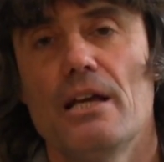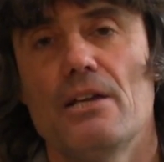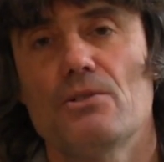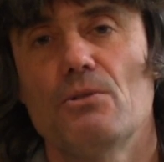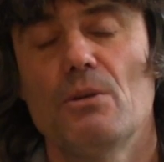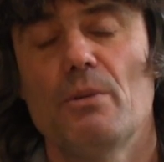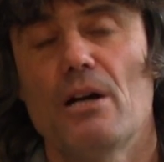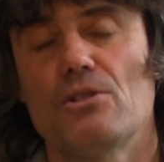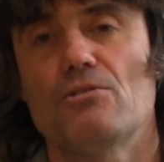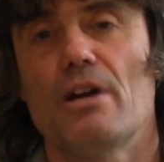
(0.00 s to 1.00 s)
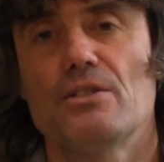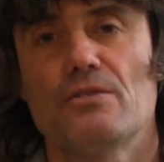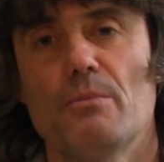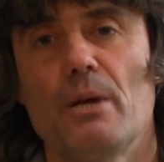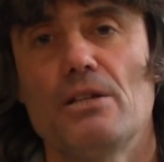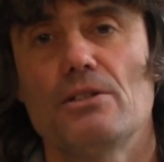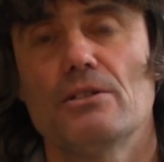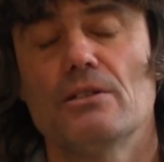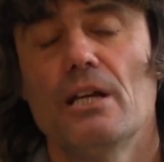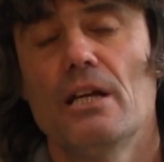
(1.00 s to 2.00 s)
It's all about transformation.